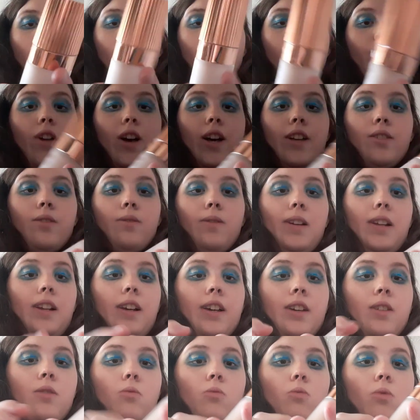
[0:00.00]
Fair, so I
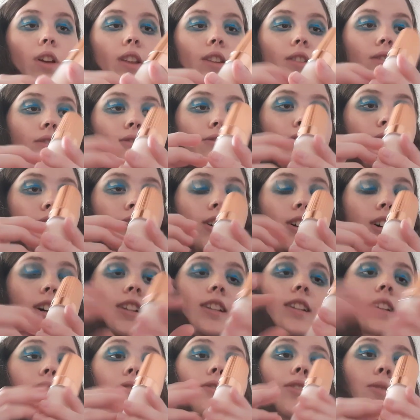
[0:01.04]
like went for. I
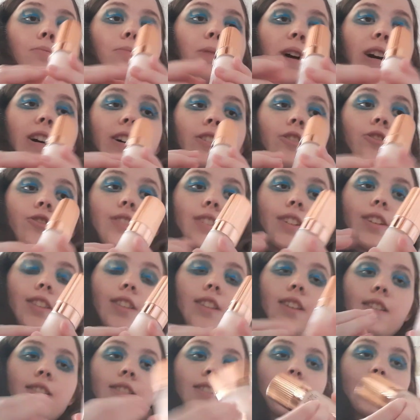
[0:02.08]
love the packaging of
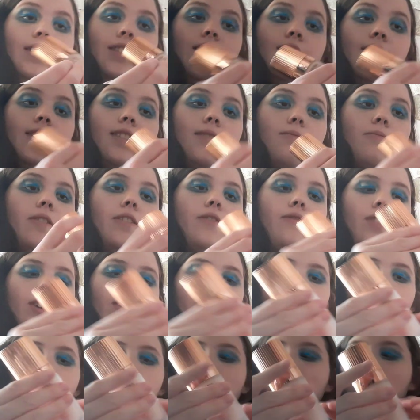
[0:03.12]
this. Like, this is my
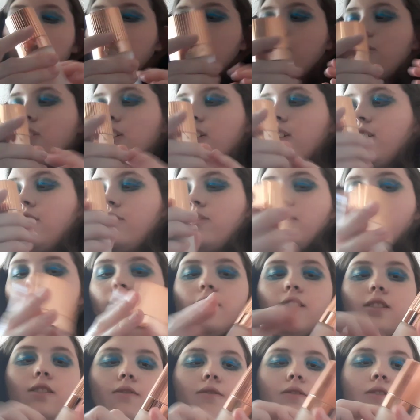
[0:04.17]
favorite packaging. I just
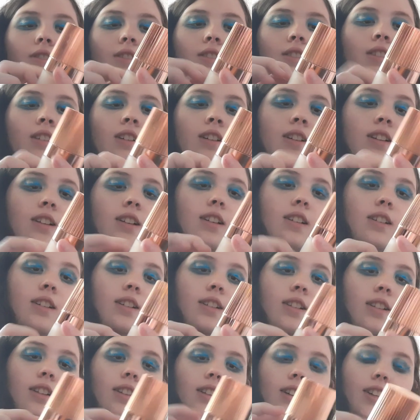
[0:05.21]
love
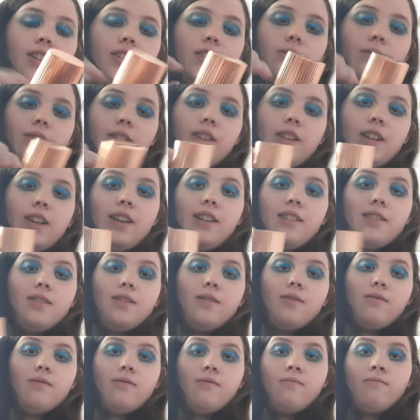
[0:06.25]
doing
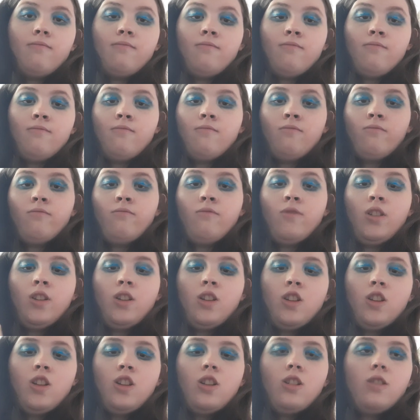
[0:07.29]
this.
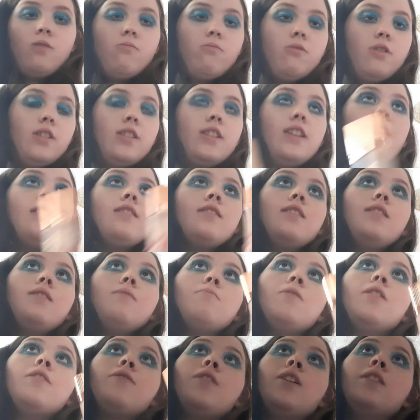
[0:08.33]
But this is
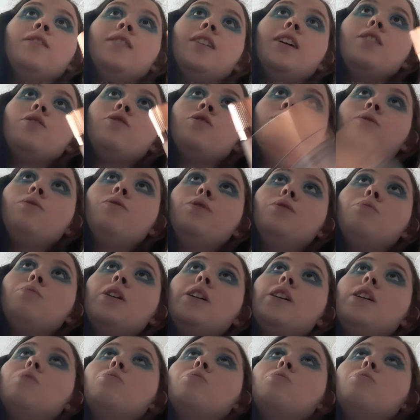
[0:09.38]
my foundation for when I